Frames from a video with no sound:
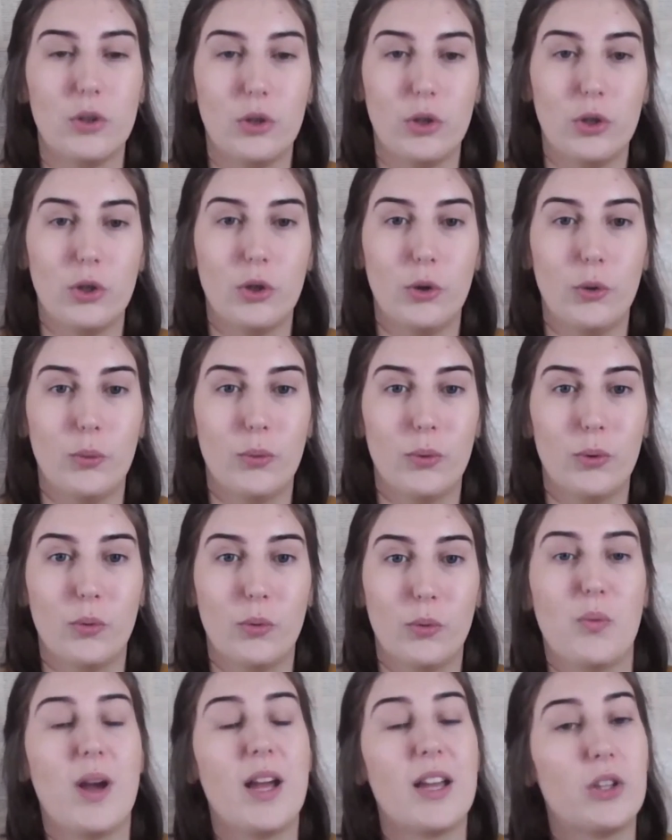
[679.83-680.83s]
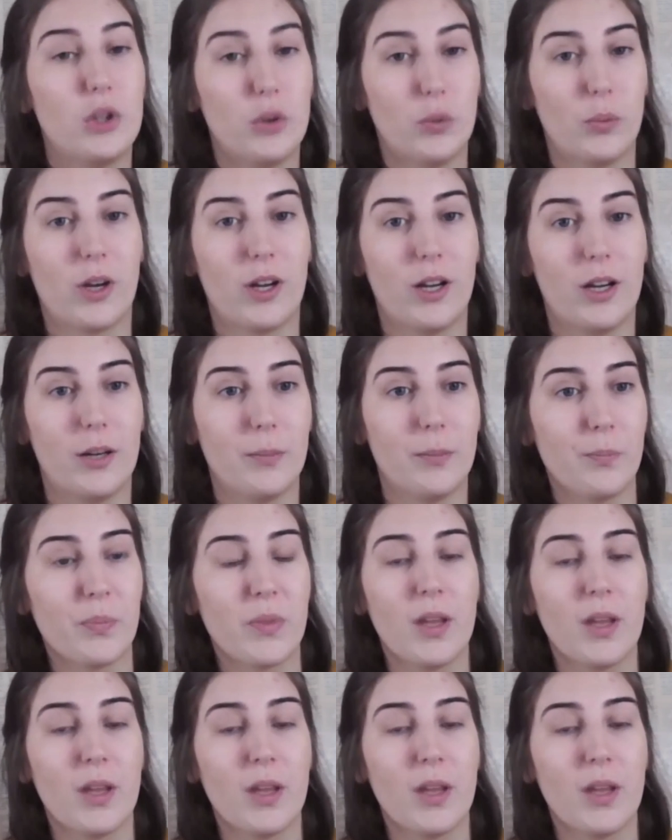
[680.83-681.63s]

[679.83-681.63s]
you where you are.